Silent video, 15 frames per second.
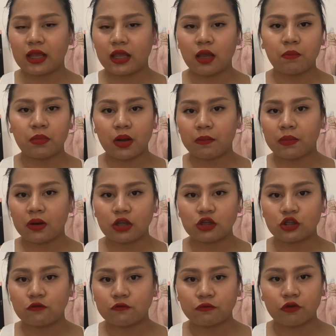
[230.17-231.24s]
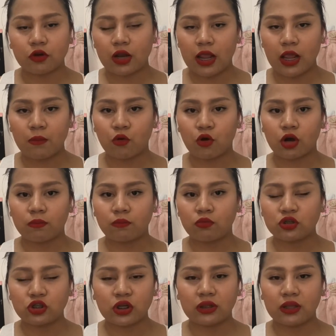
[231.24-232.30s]
like in preparation for labor,
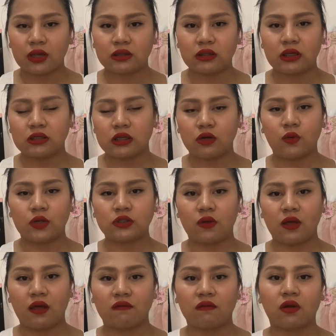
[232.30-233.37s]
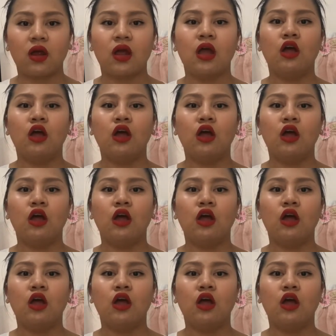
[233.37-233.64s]
pushing techniques and whatsoever.